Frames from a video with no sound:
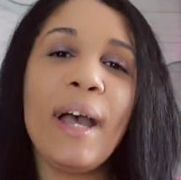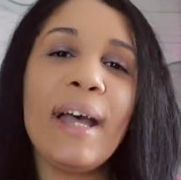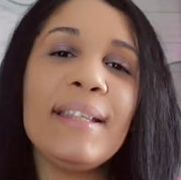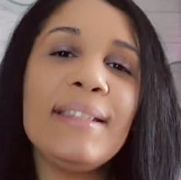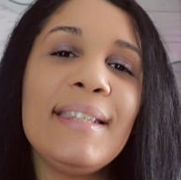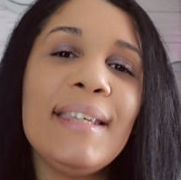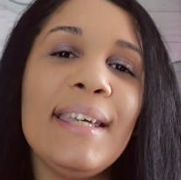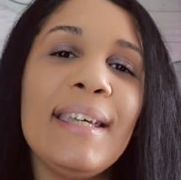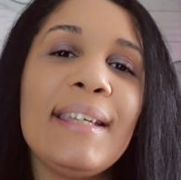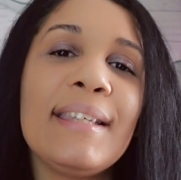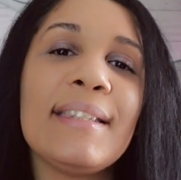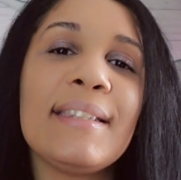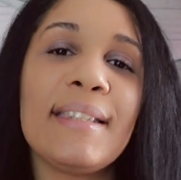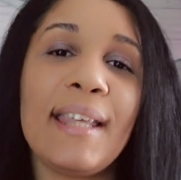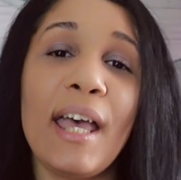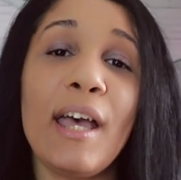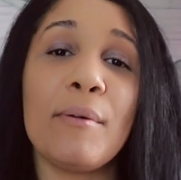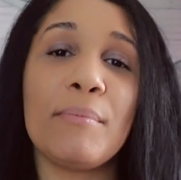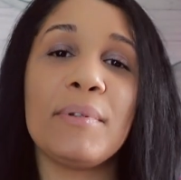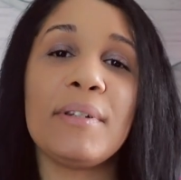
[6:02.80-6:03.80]
had to
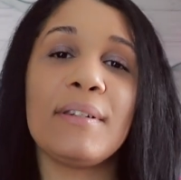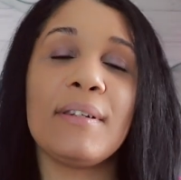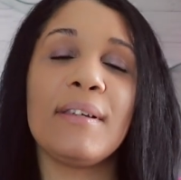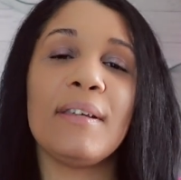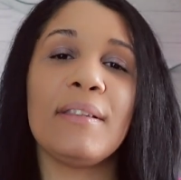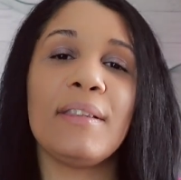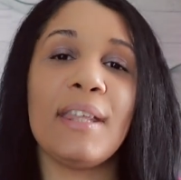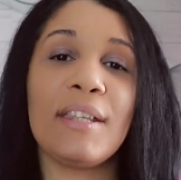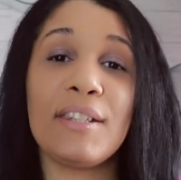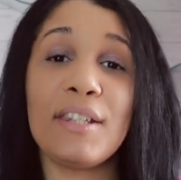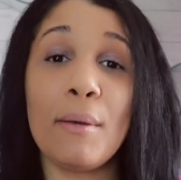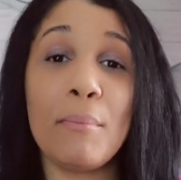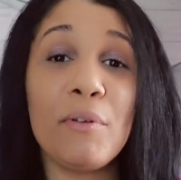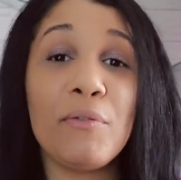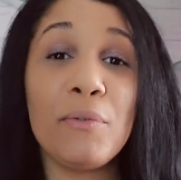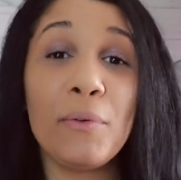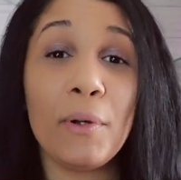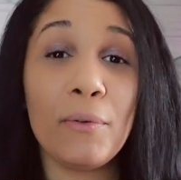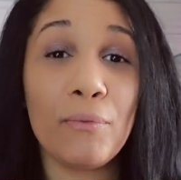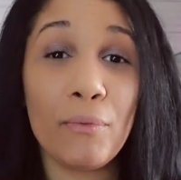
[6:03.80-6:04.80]
accept that some
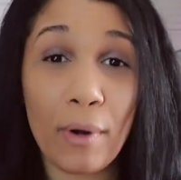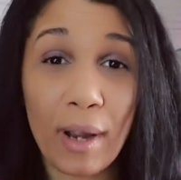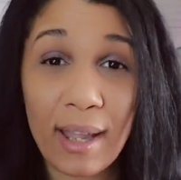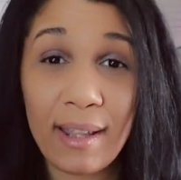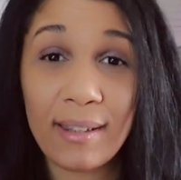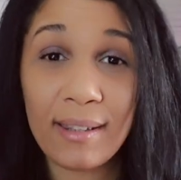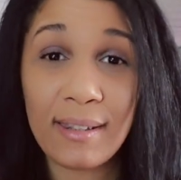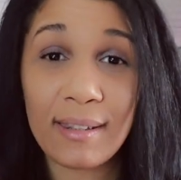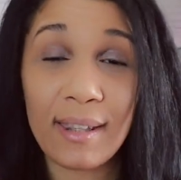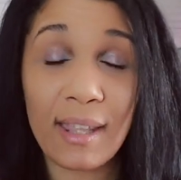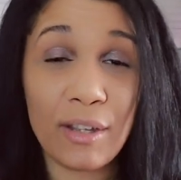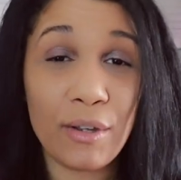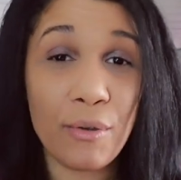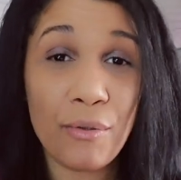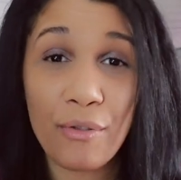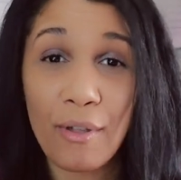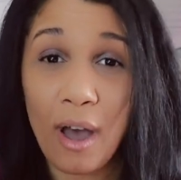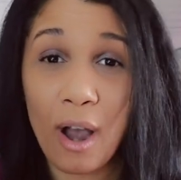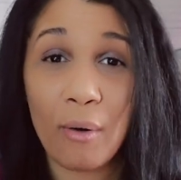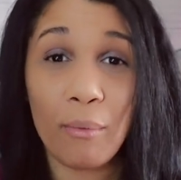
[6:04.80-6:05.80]
of your friends that you
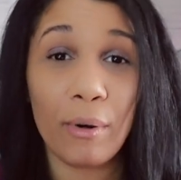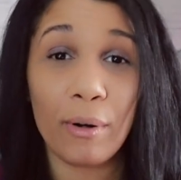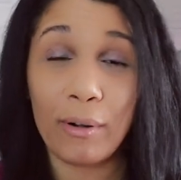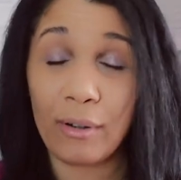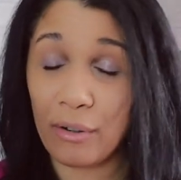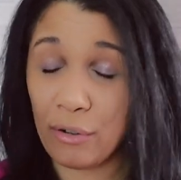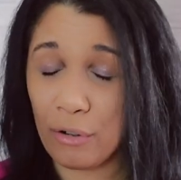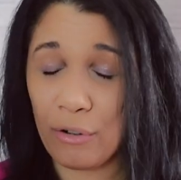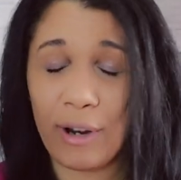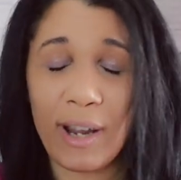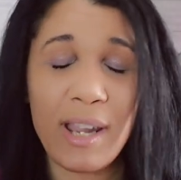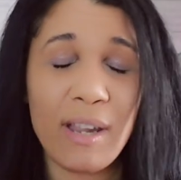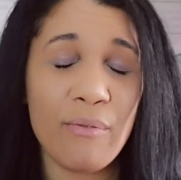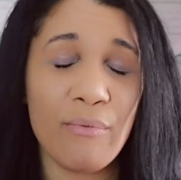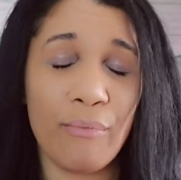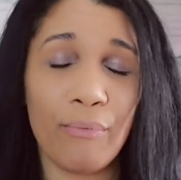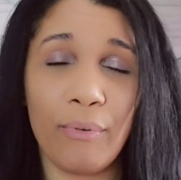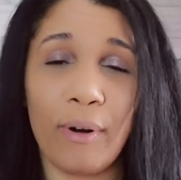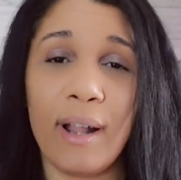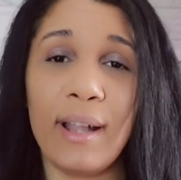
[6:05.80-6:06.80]
thought were great
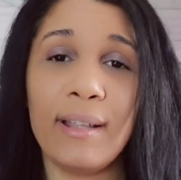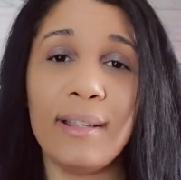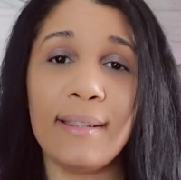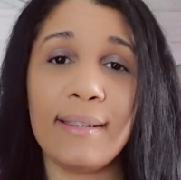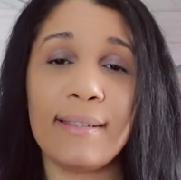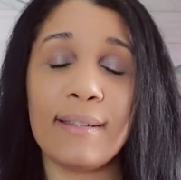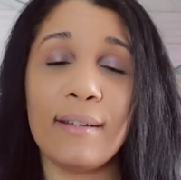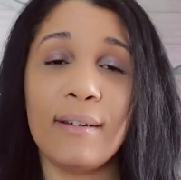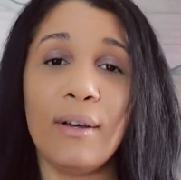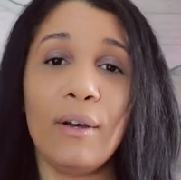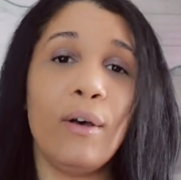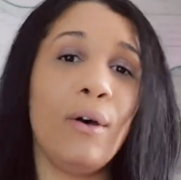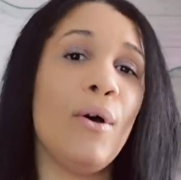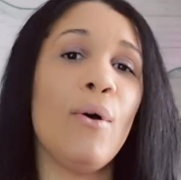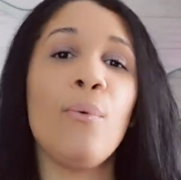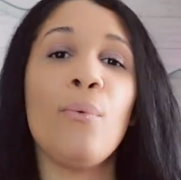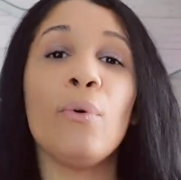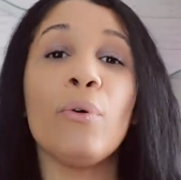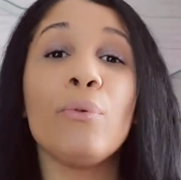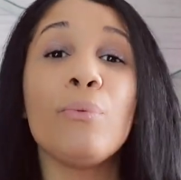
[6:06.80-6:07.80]
friends
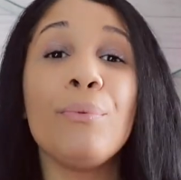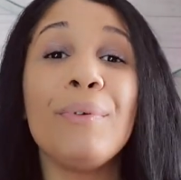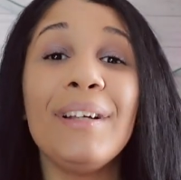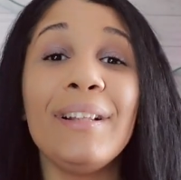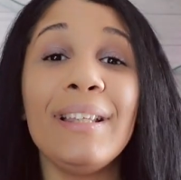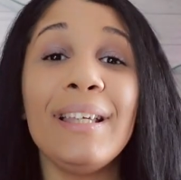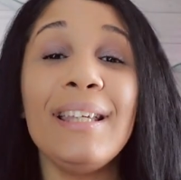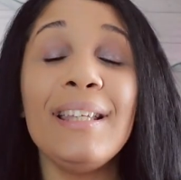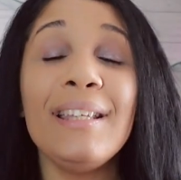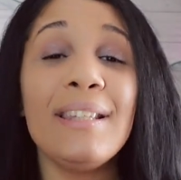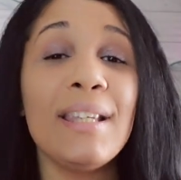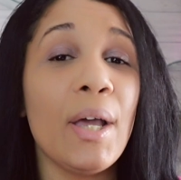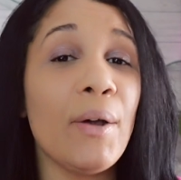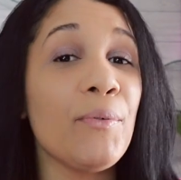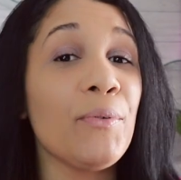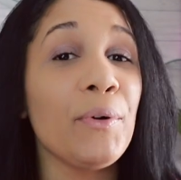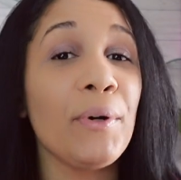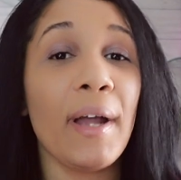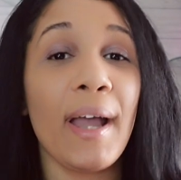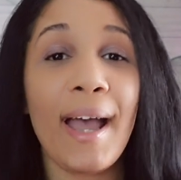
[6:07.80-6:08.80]
were really
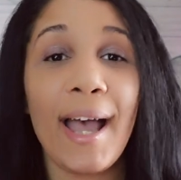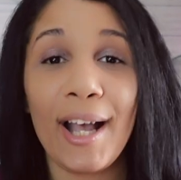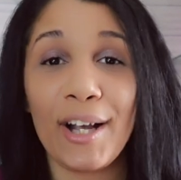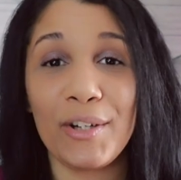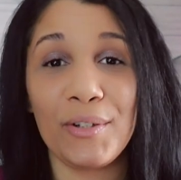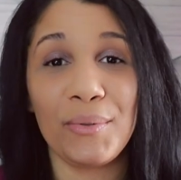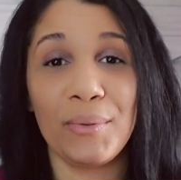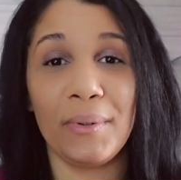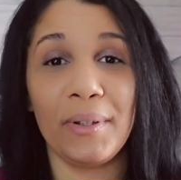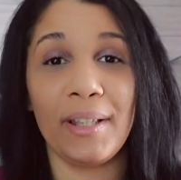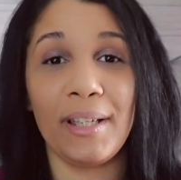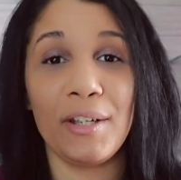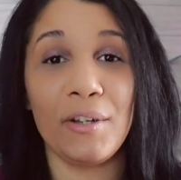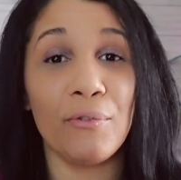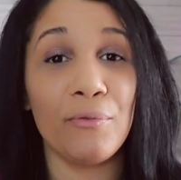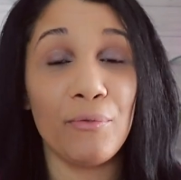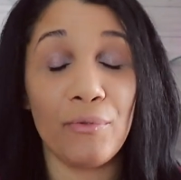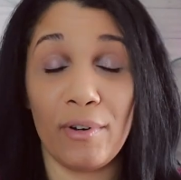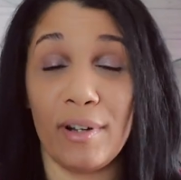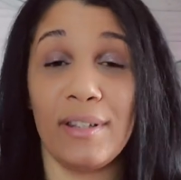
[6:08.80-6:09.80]
never actually
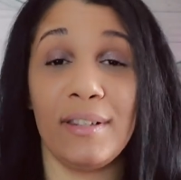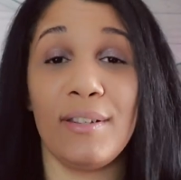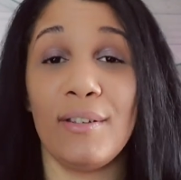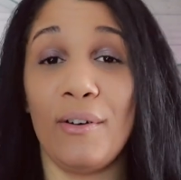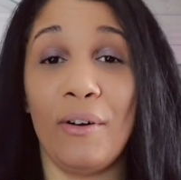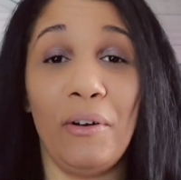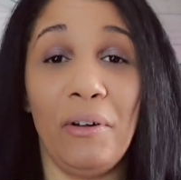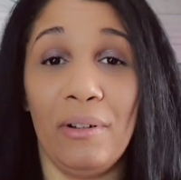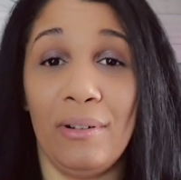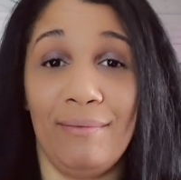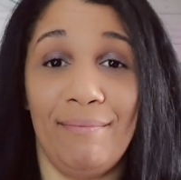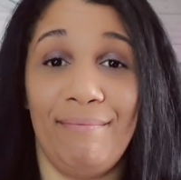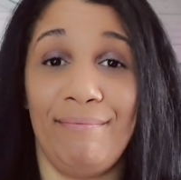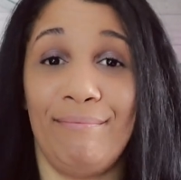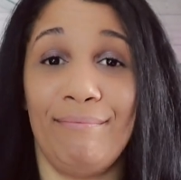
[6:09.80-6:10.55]
your friends at all.